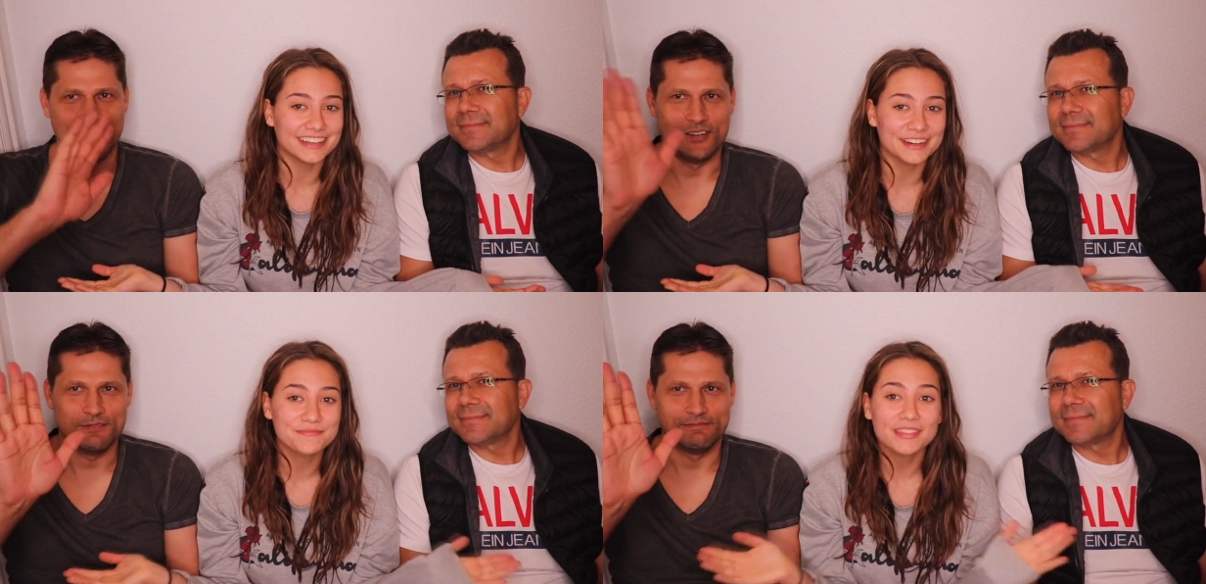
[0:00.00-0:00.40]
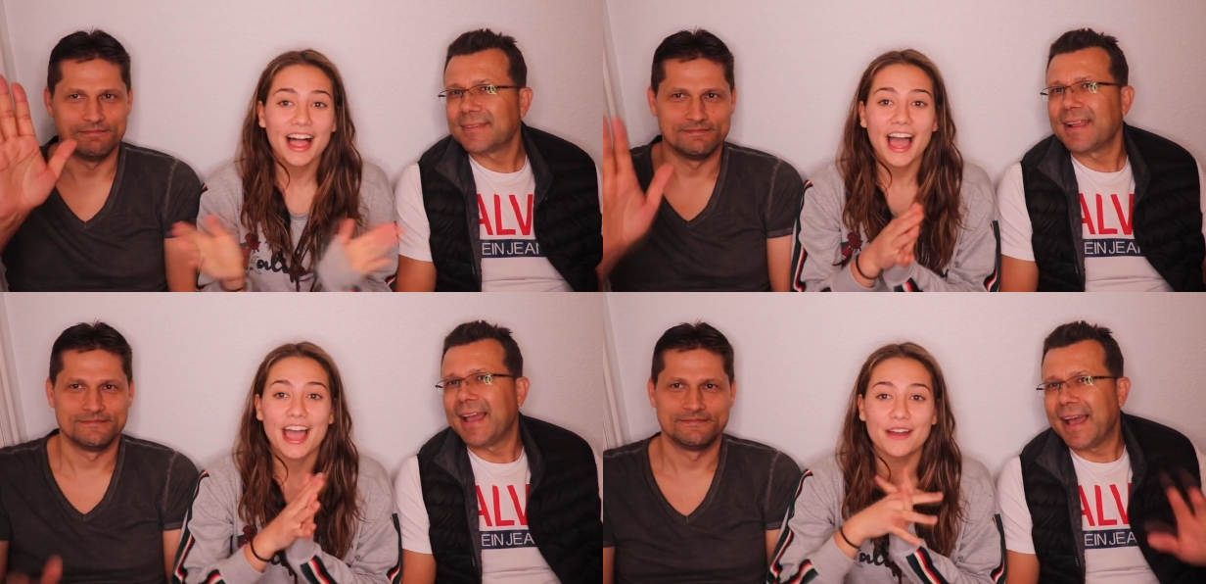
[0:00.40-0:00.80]
Speaker 1: here,
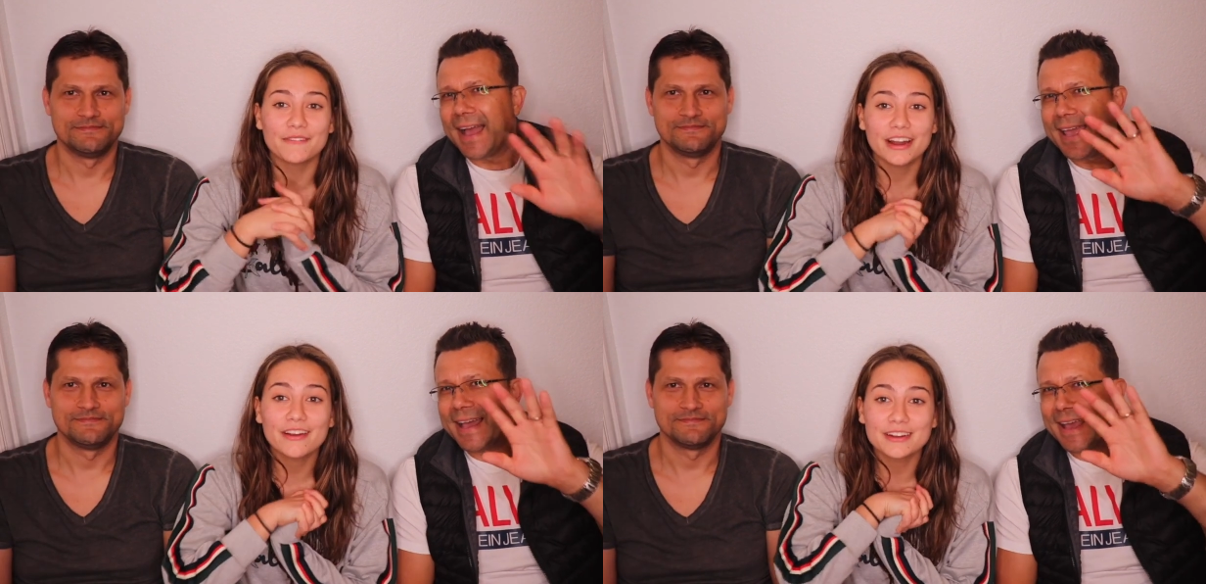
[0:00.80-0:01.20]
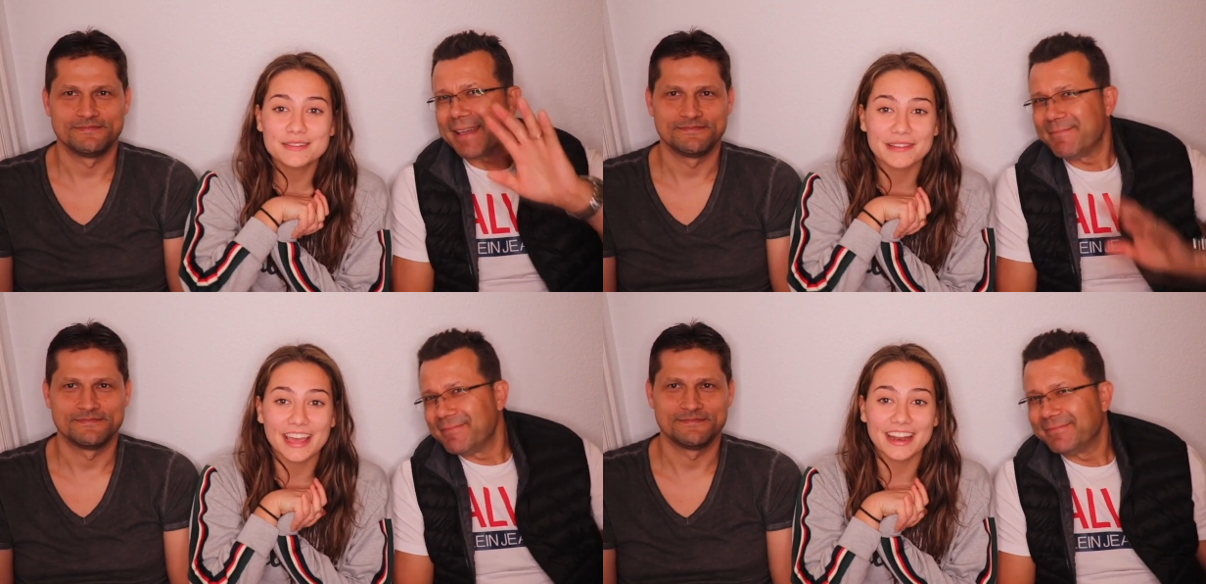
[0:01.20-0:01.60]
and we're going to
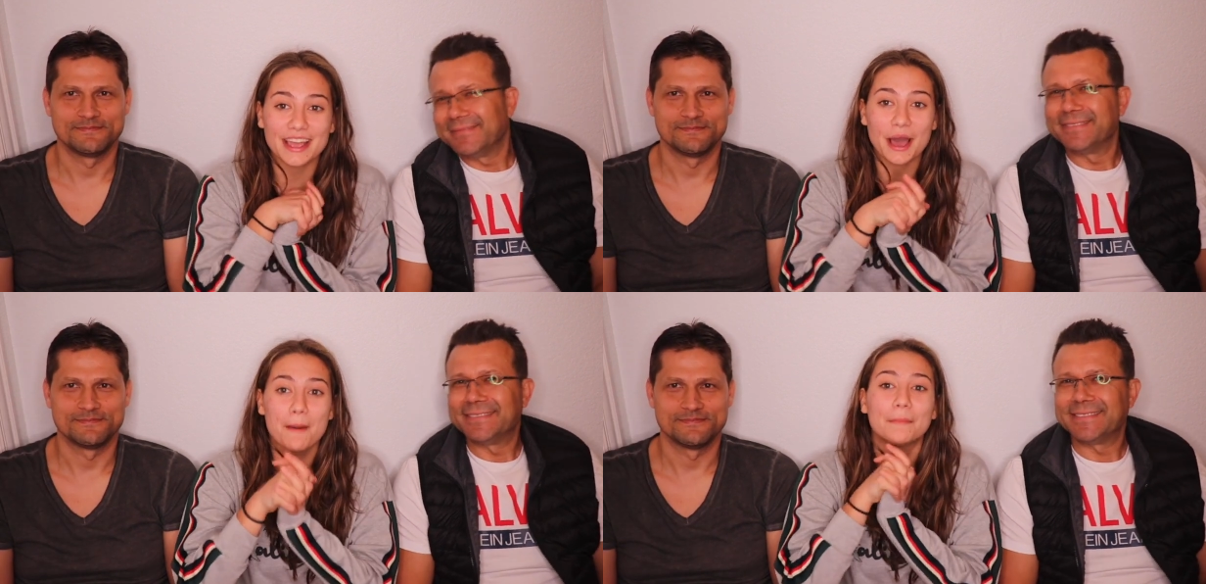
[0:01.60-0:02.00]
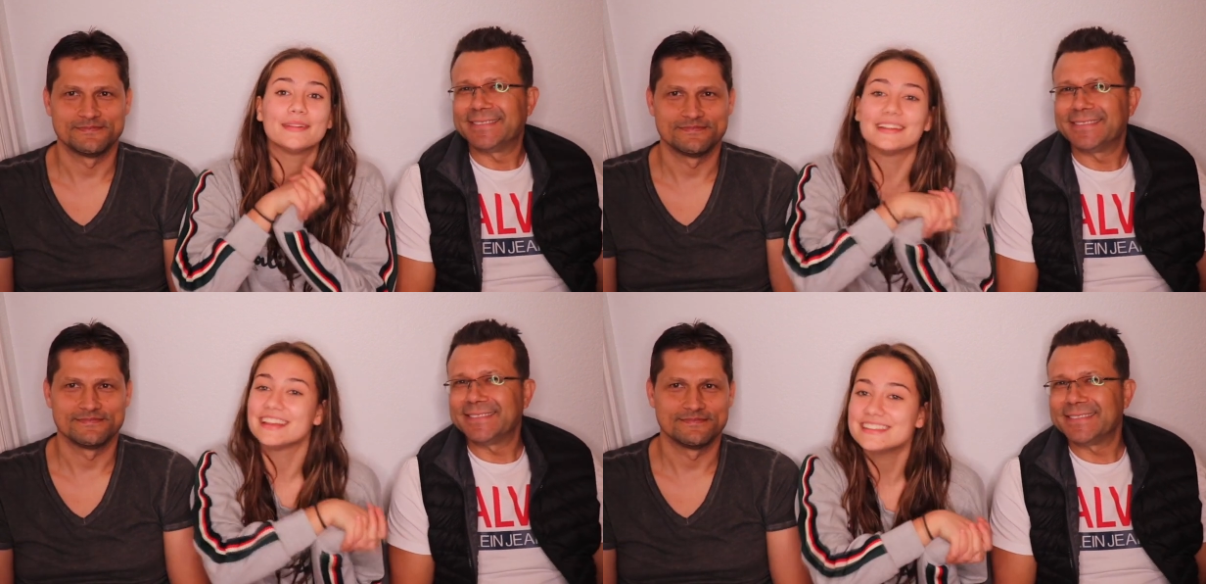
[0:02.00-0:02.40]
be getting
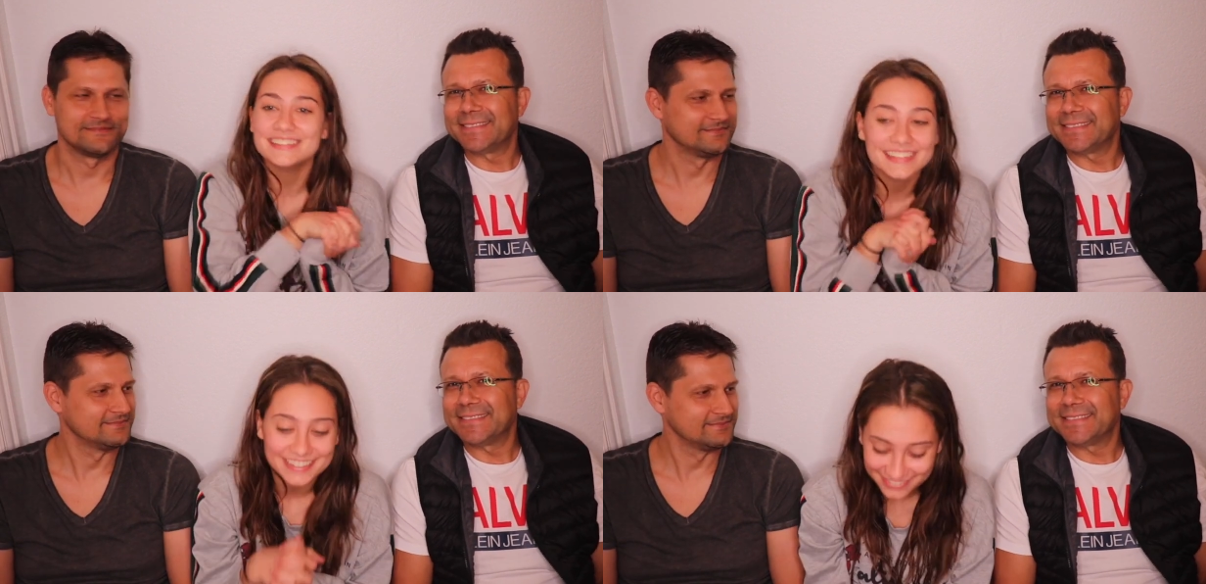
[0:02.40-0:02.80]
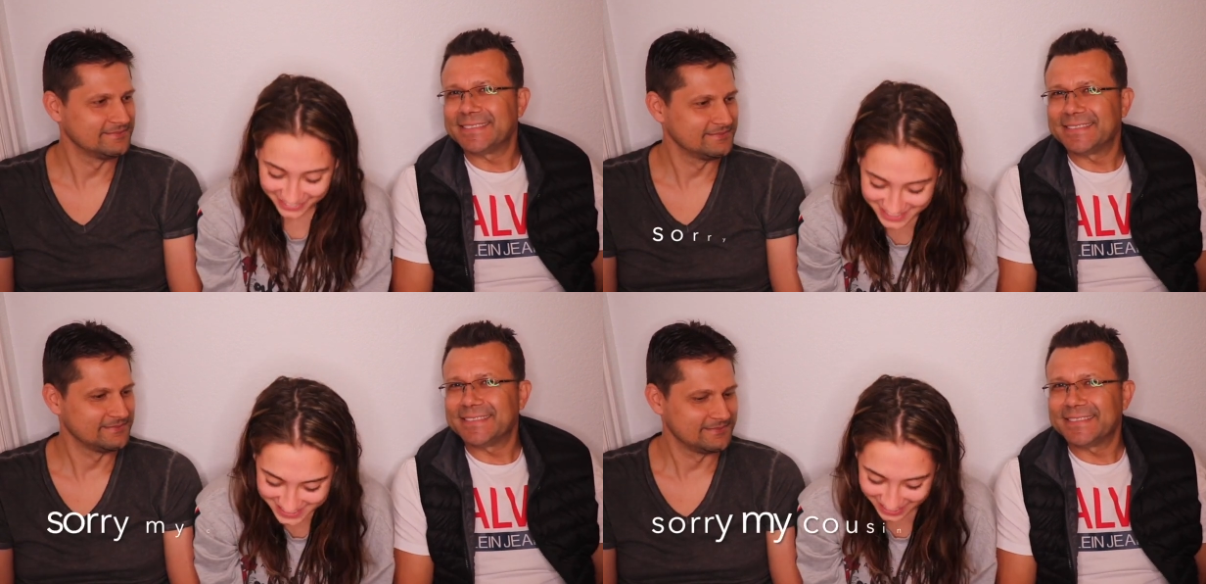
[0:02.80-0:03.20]
plenty of
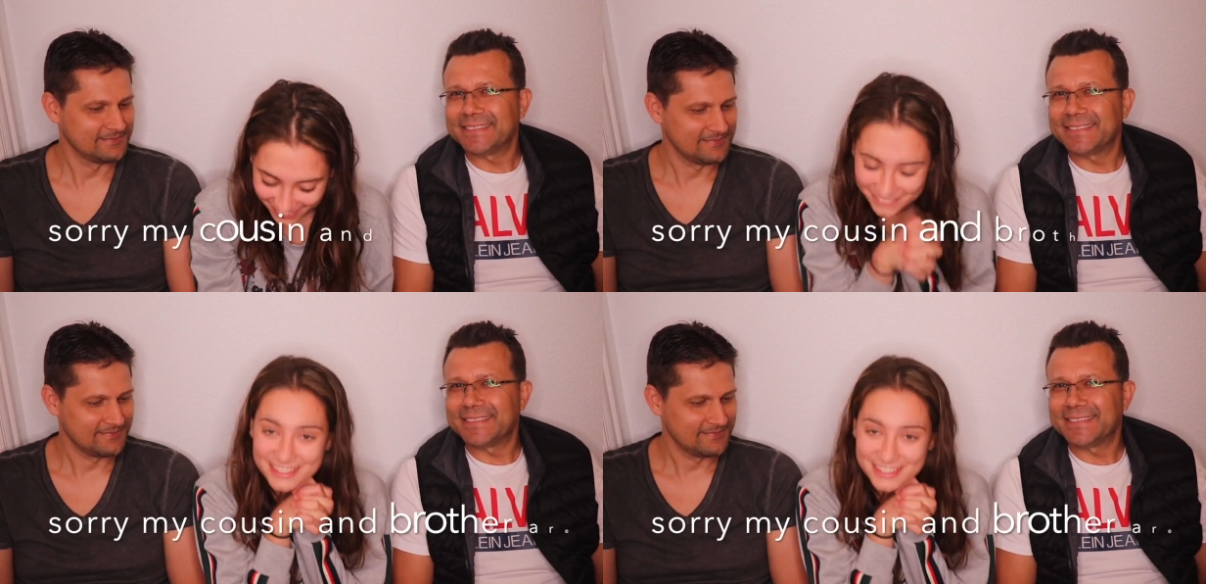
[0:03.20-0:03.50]
wisdom.